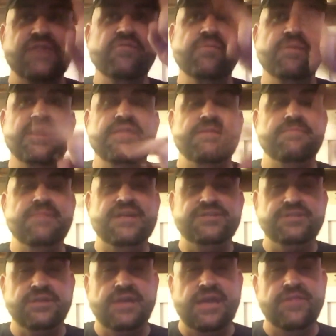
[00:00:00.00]
everybody that
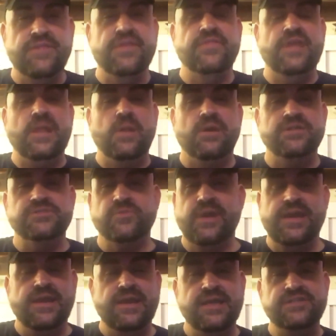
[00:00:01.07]
mentioned that they lost
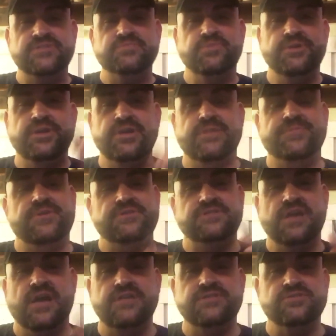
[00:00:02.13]
weight, and I just put it up there
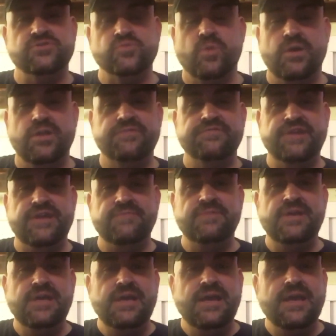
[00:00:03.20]
as Gonzo's Wall of Fame,
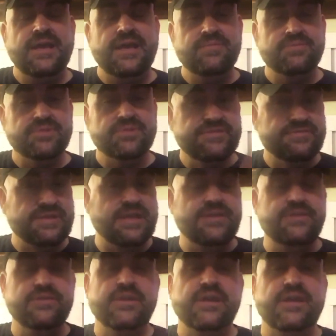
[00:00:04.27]
and I believe in
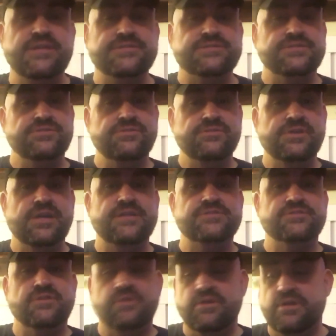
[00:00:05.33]
that. You guys
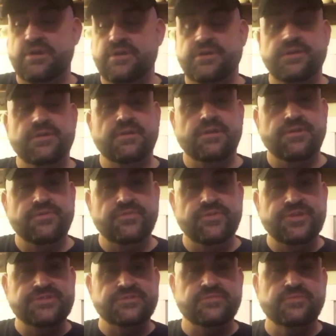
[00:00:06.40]
are the
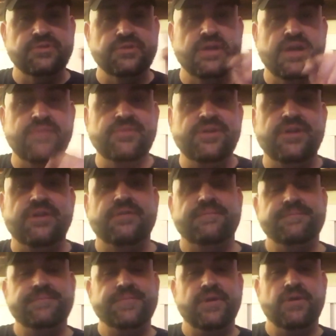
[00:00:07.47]
reason I'm here.
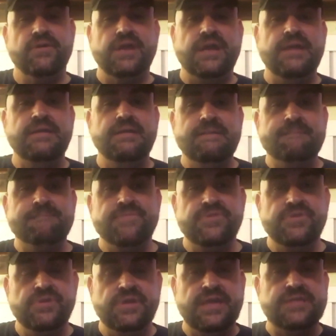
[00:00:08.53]
Okay,
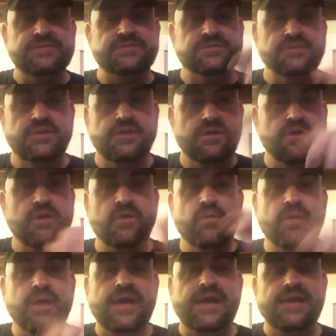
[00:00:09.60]
you guys are
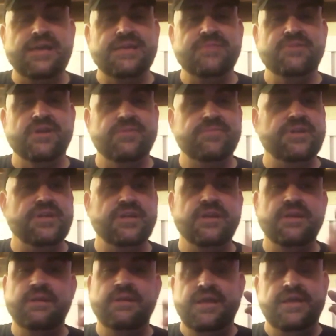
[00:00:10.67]
why I keep coming
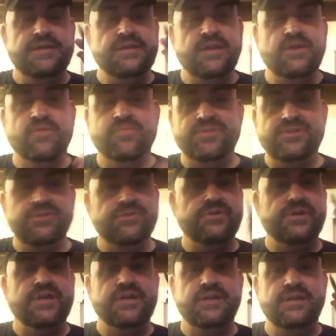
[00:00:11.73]
in and helping
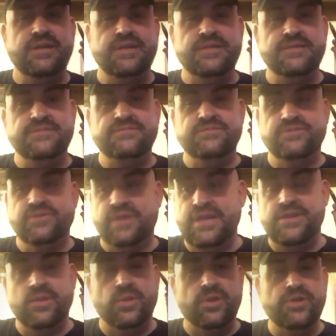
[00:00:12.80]
you and
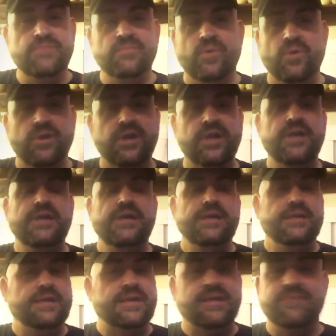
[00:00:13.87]
trying to learn more.
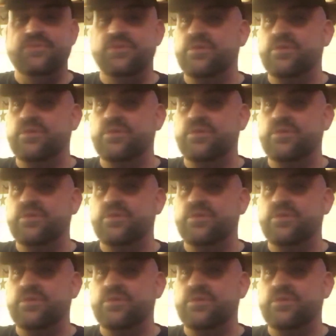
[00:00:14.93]
Like, I'm